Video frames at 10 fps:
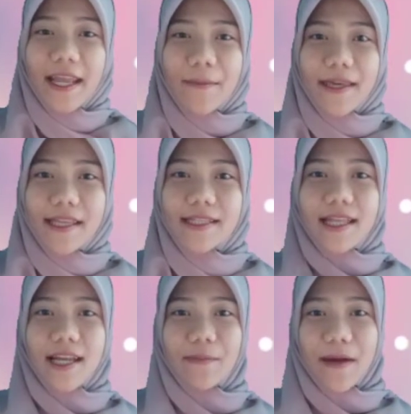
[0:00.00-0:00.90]
name is
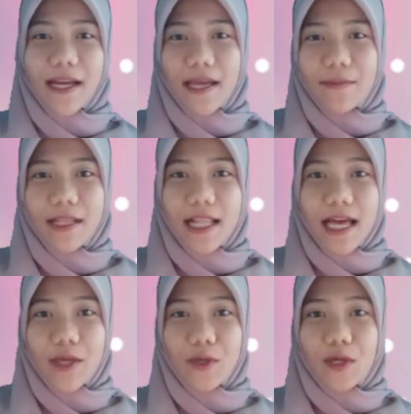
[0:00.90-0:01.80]
Syarifah Nabila.
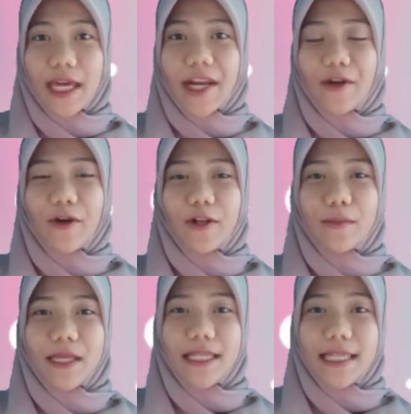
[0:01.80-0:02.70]
You can call
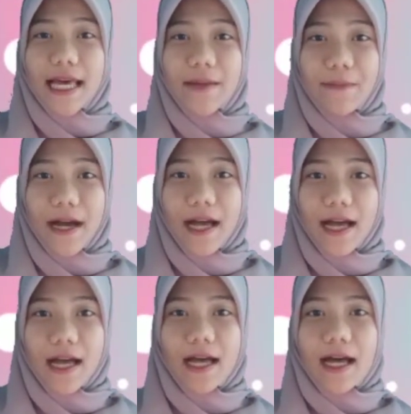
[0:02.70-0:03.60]
me Syarifah.
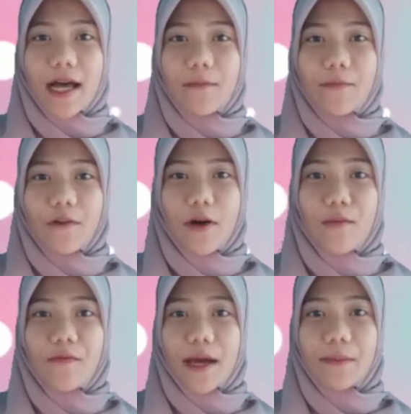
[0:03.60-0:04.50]
I'm from
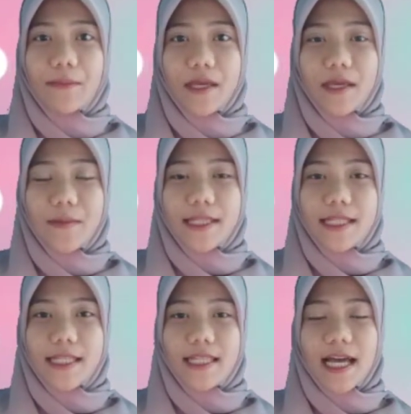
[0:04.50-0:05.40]
5B
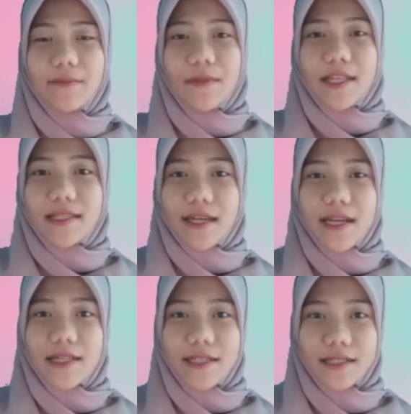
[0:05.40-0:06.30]
Business
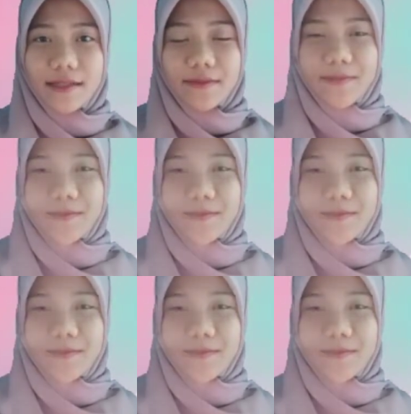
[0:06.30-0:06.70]
Administration.